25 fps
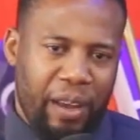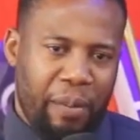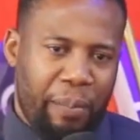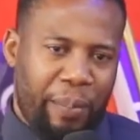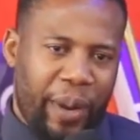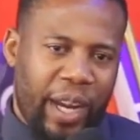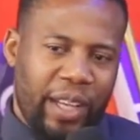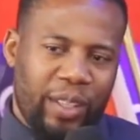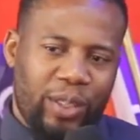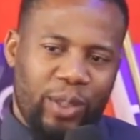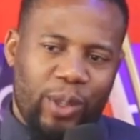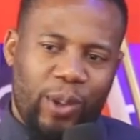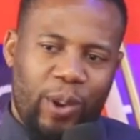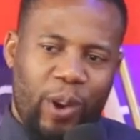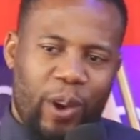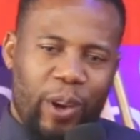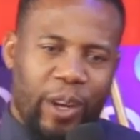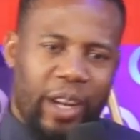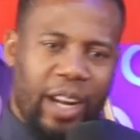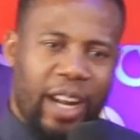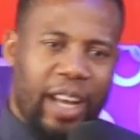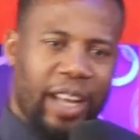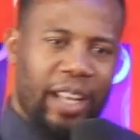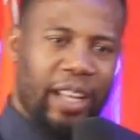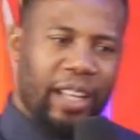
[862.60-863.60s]
Praise God.
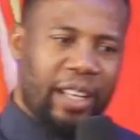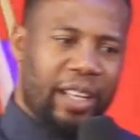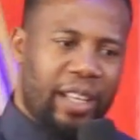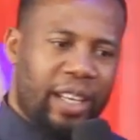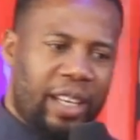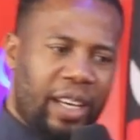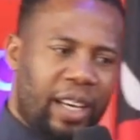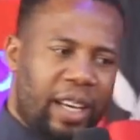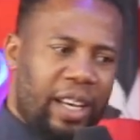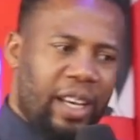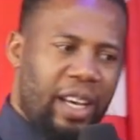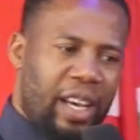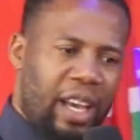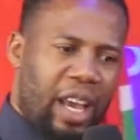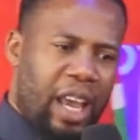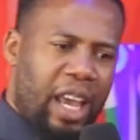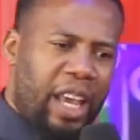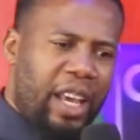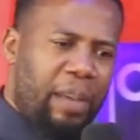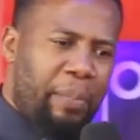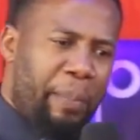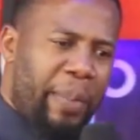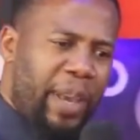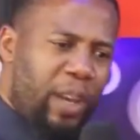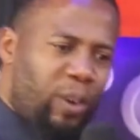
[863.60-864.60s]

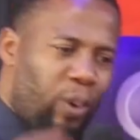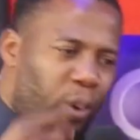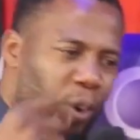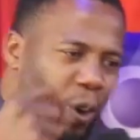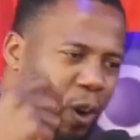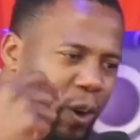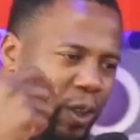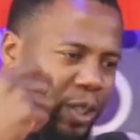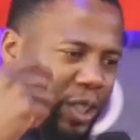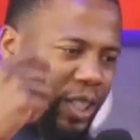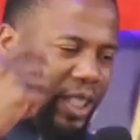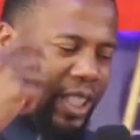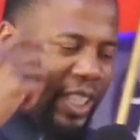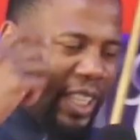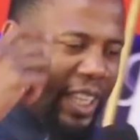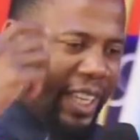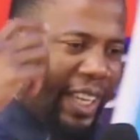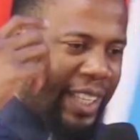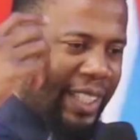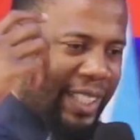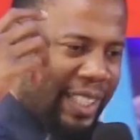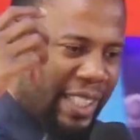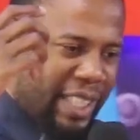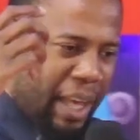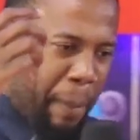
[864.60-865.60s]
Because
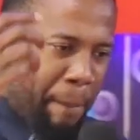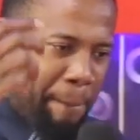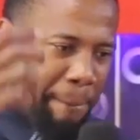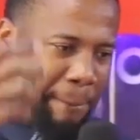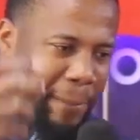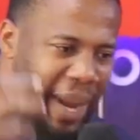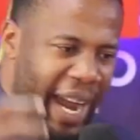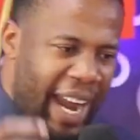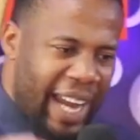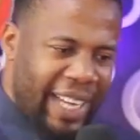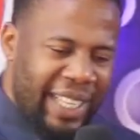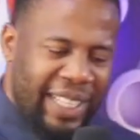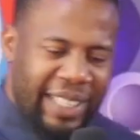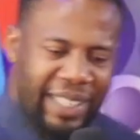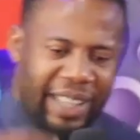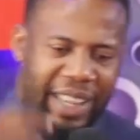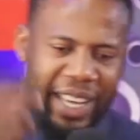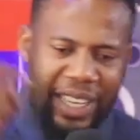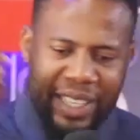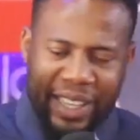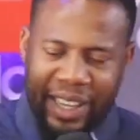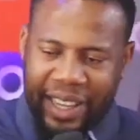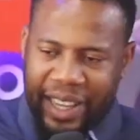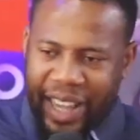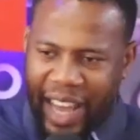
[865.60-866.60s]
it's the mind that